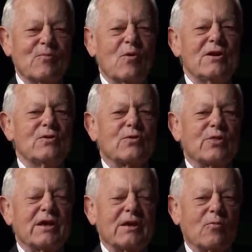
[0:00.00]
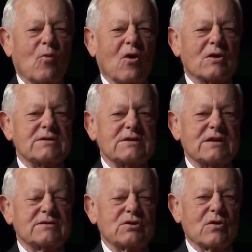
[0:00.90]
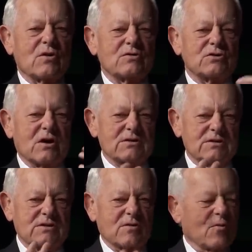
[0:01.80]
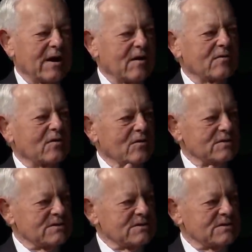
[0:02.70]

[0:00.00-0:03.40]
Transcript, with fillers: what do you think it was that turned Johnson around on